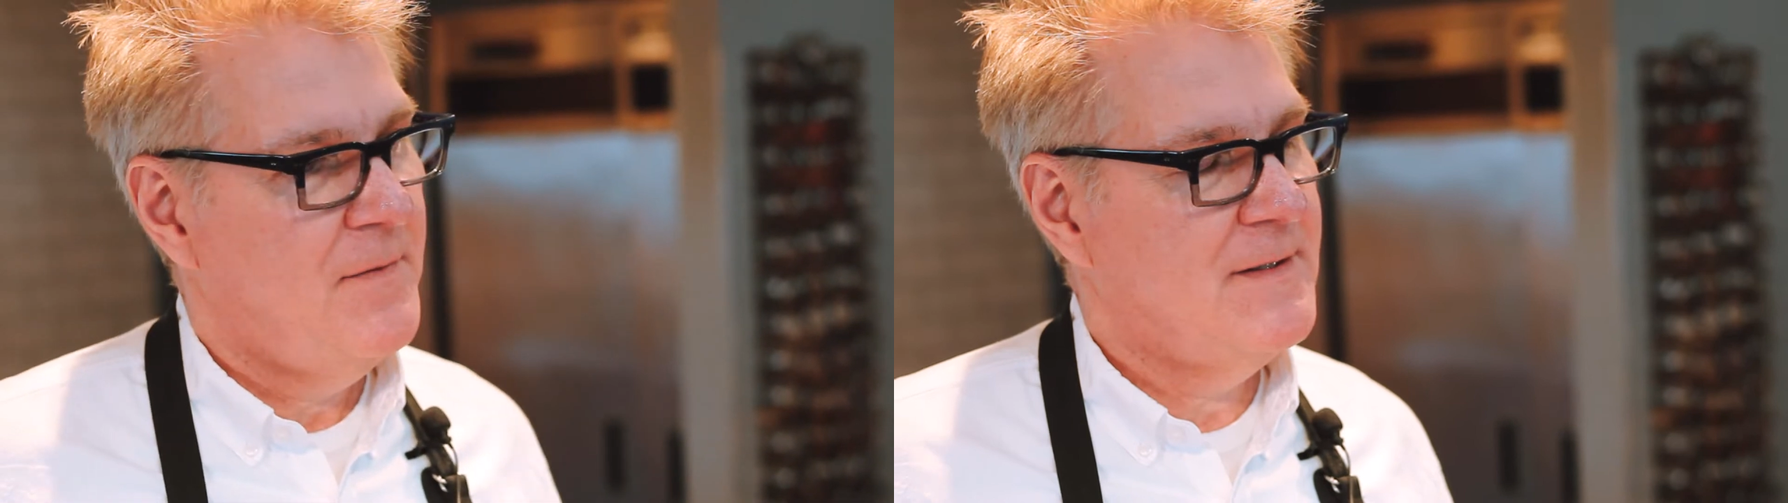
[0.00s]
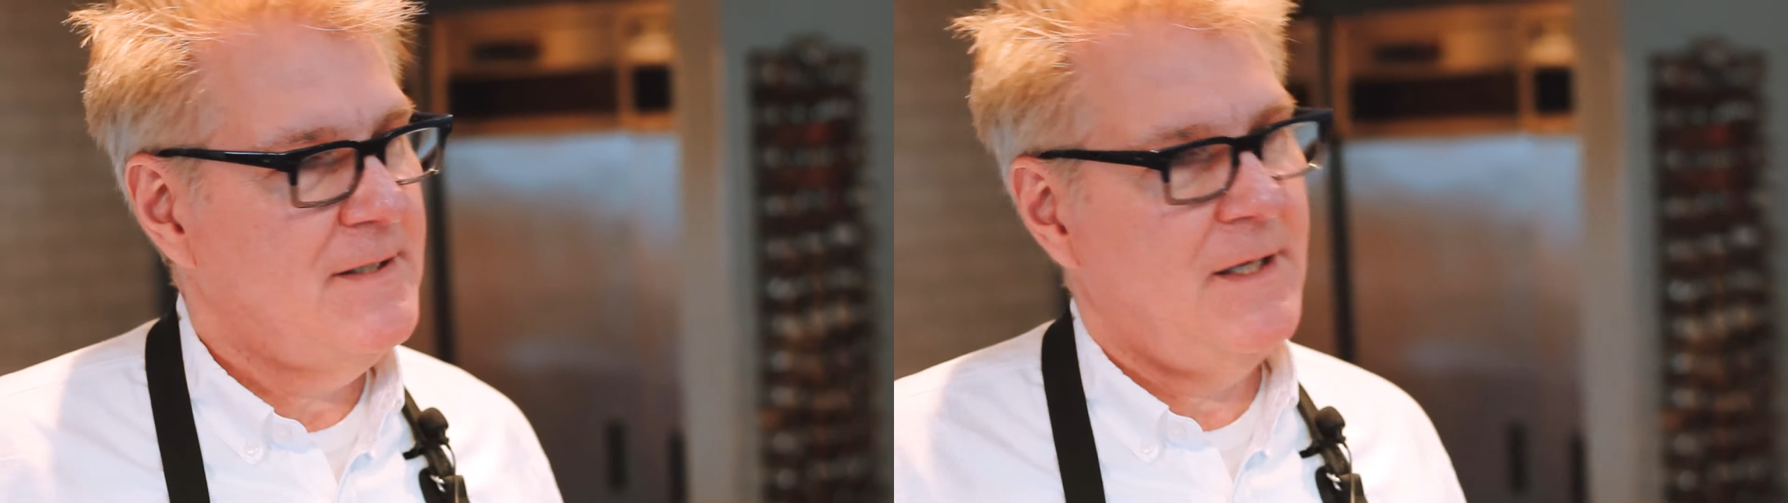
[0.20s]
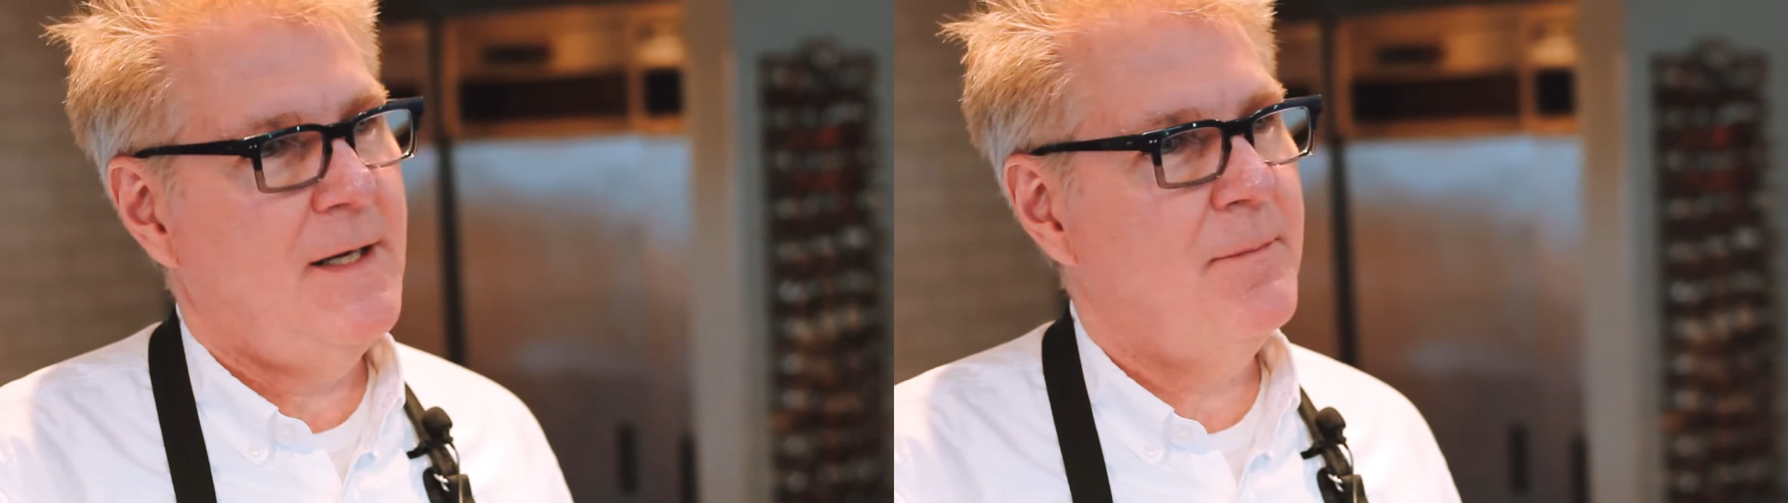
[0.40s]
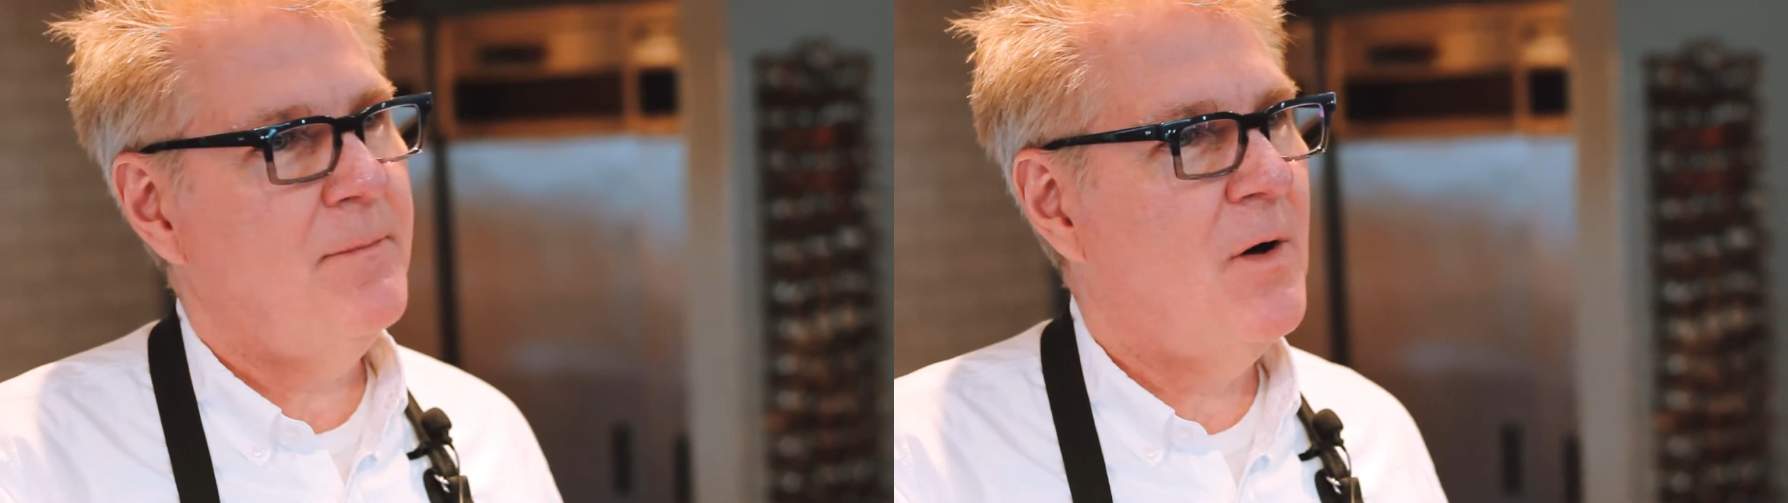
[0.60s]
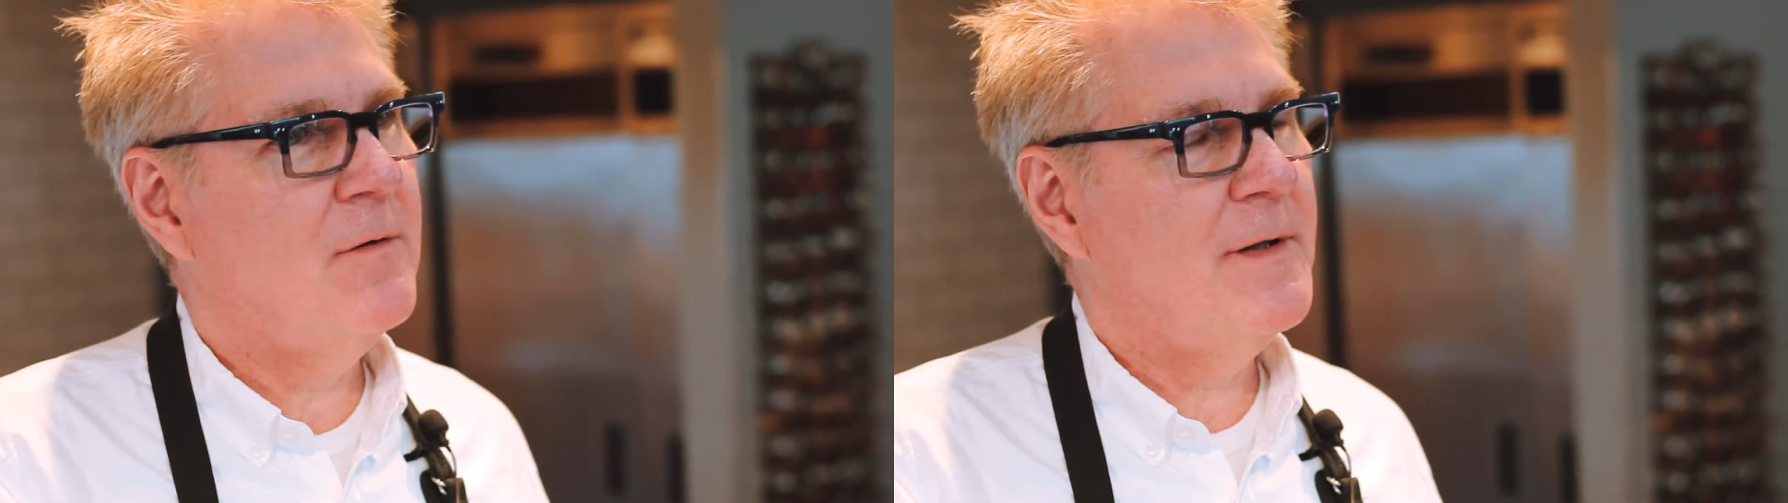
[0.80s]
the
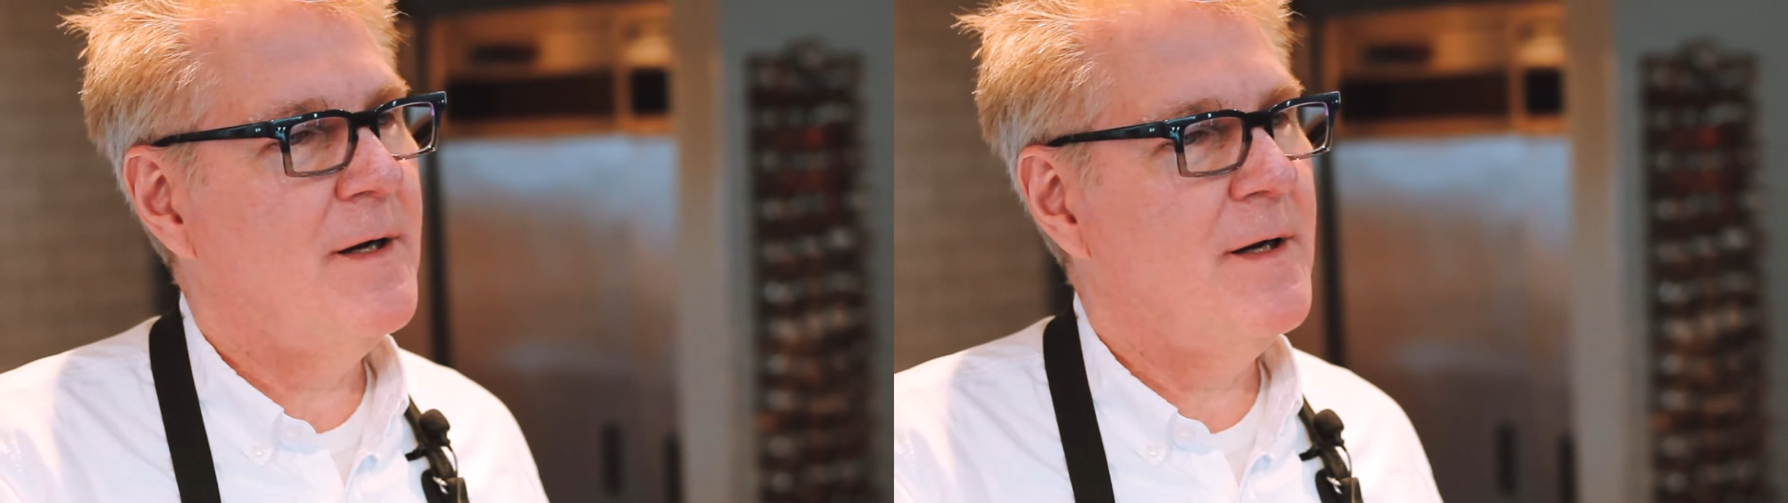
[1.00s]
team over